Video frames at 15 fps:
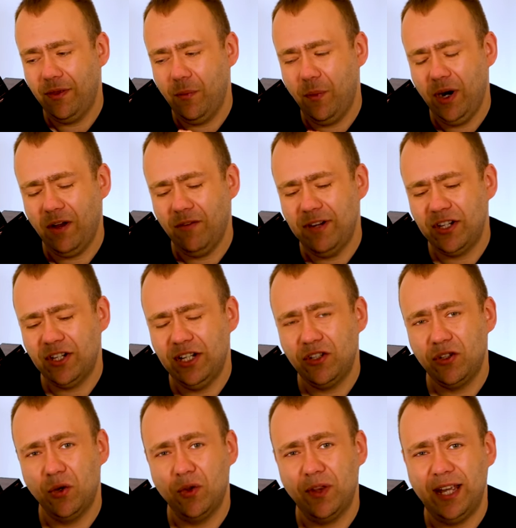when I originally
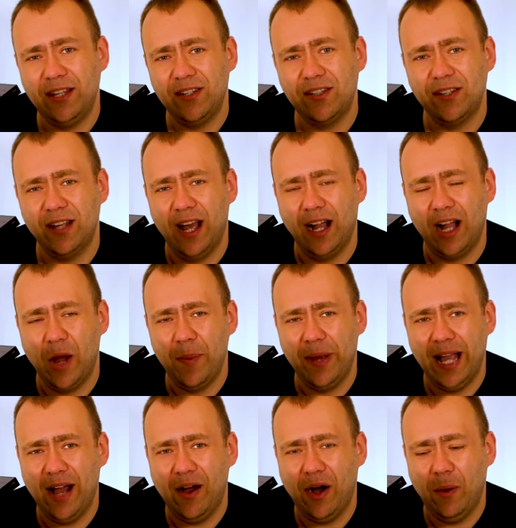saw this uh,
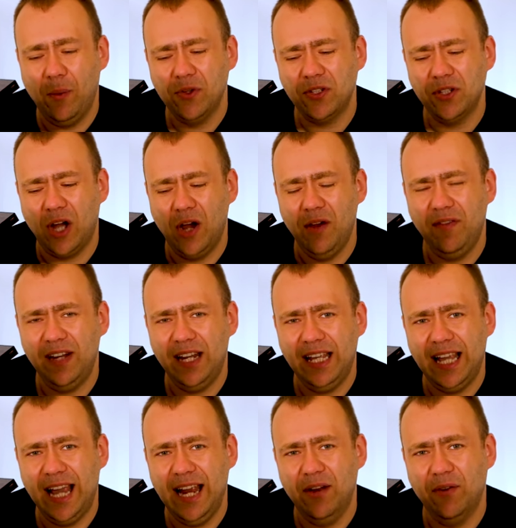coming out, I wasn't overly
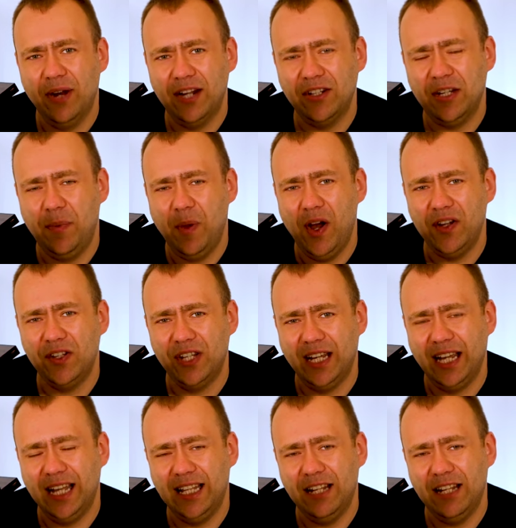keen on actually purchasing it.